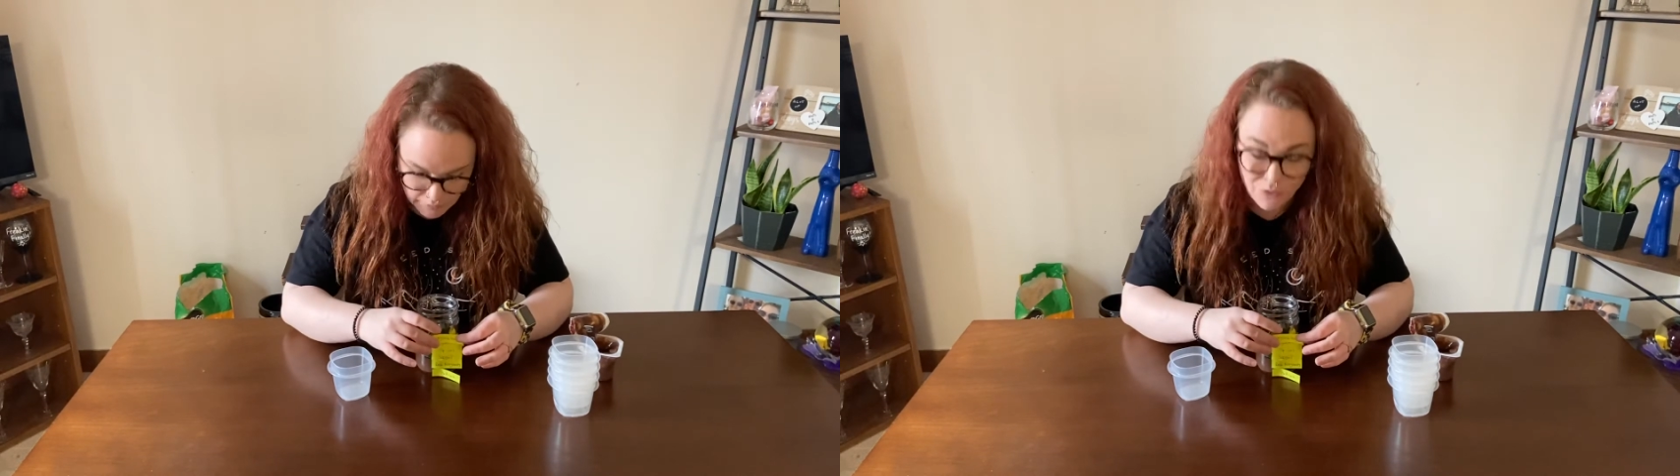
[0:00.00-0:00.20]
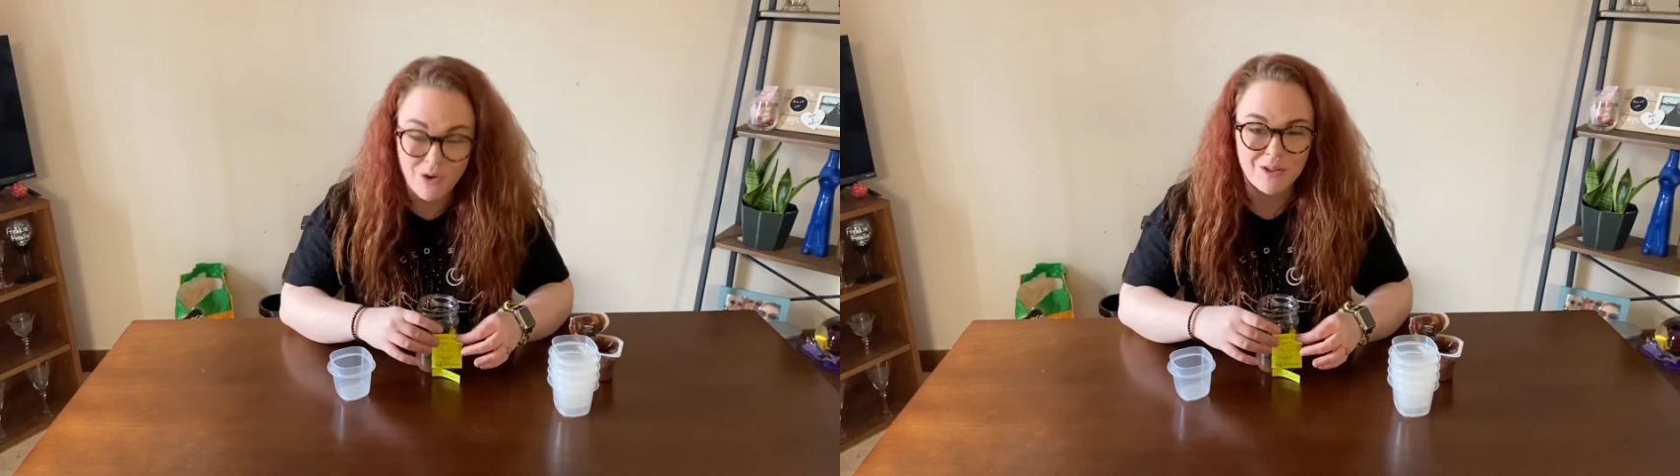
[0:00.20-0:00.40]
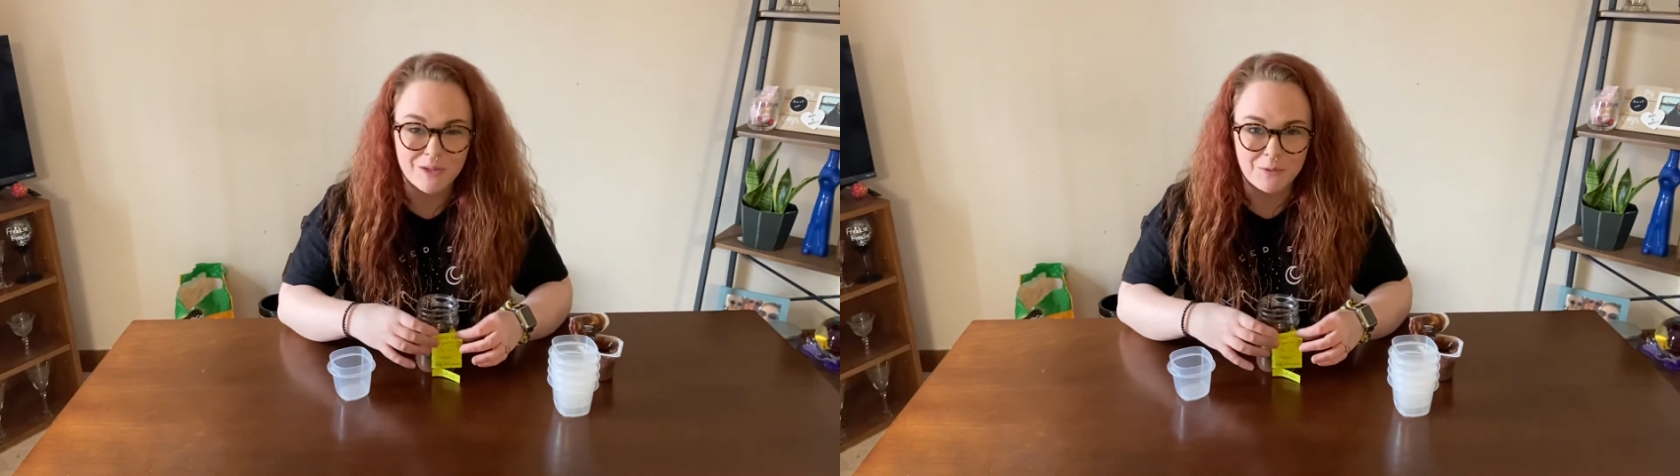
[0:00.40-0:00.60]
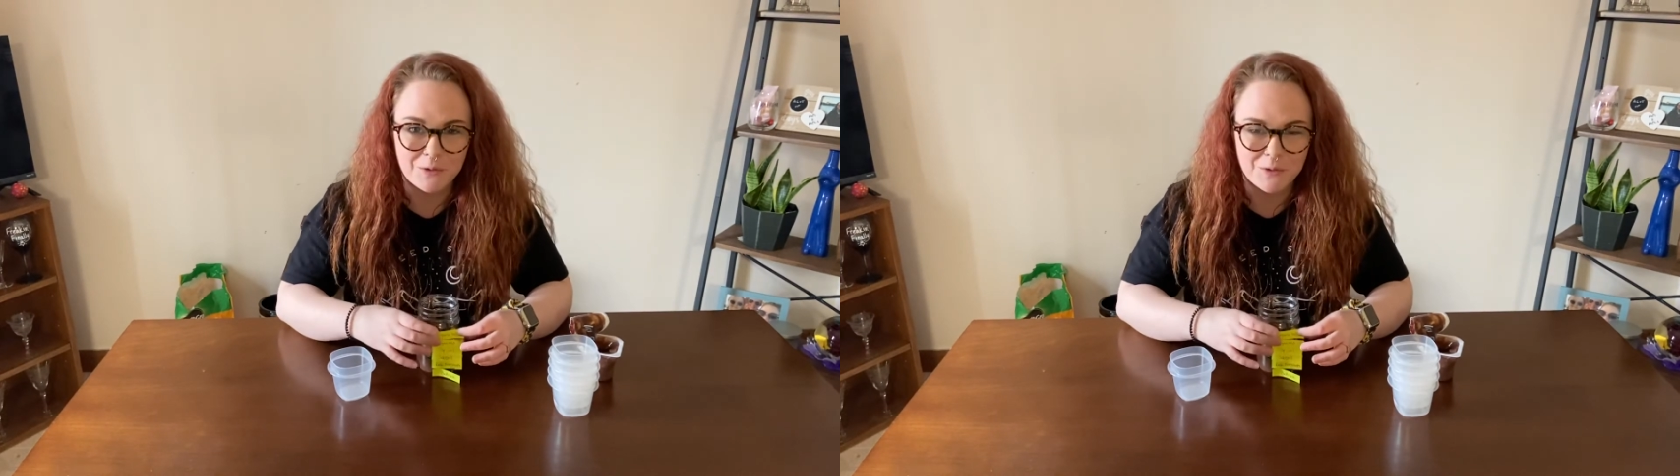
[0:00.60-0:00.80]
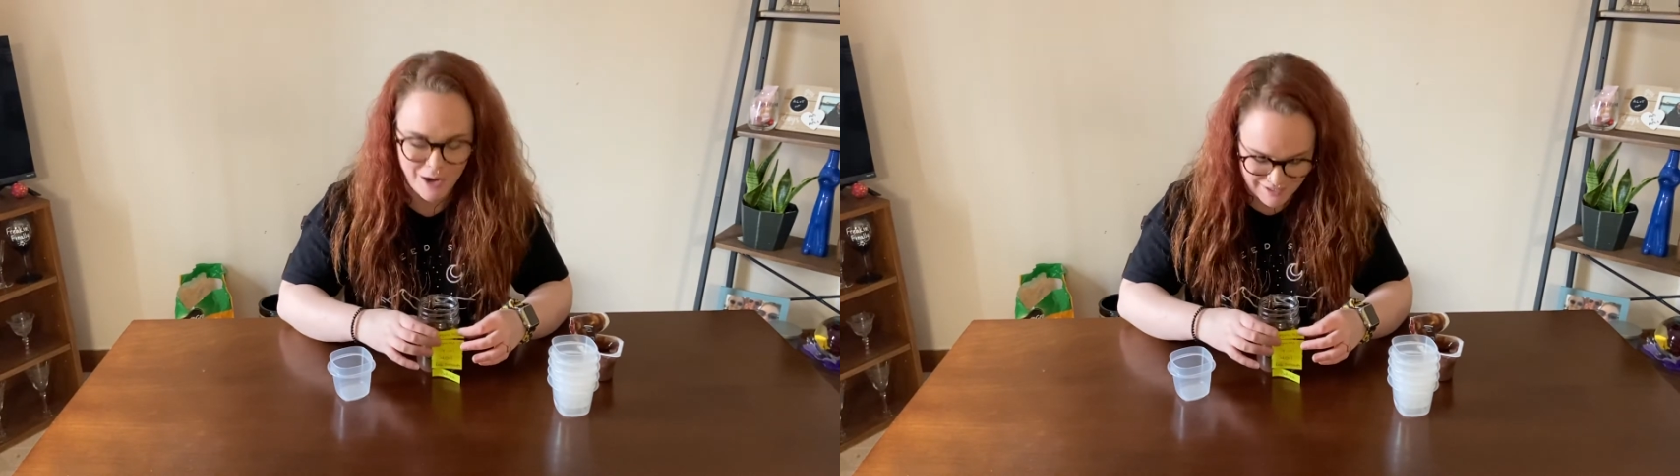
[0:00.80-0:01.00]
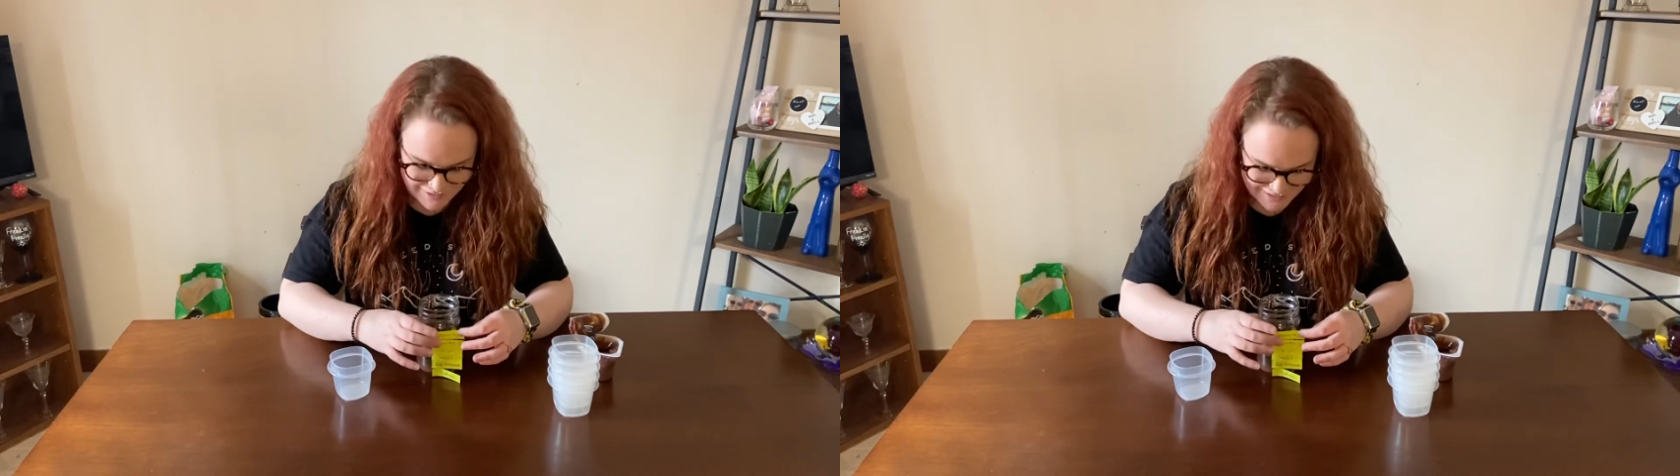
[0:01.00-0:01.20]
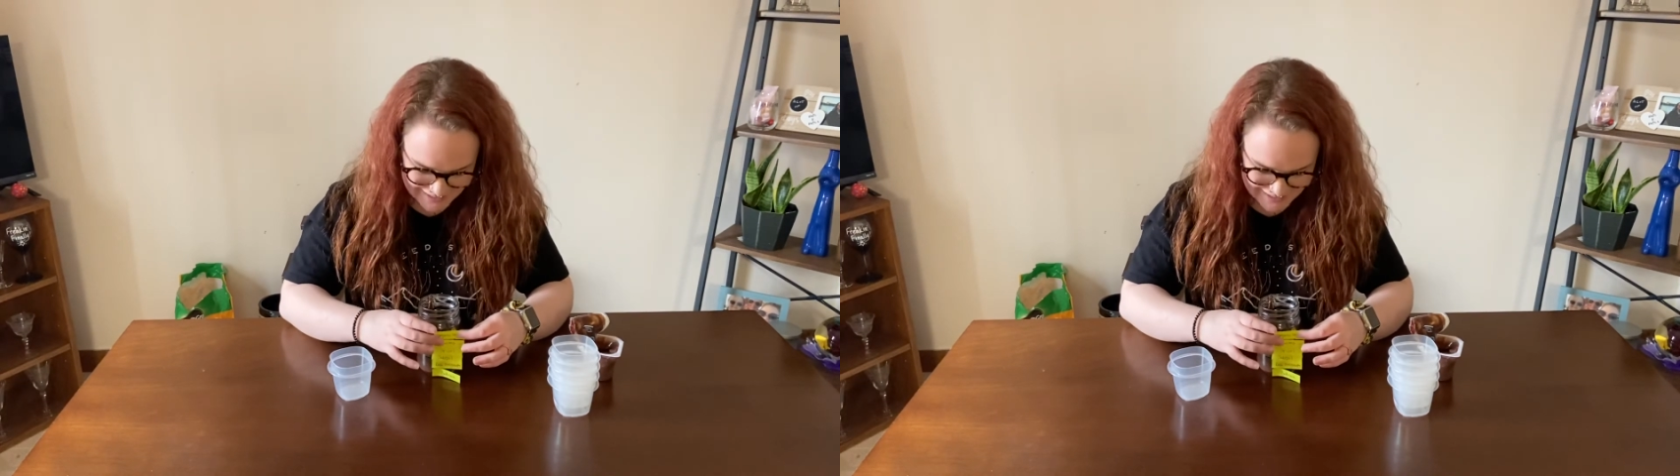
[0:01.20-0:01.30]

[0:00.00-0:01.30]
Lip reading: crawling through the grass.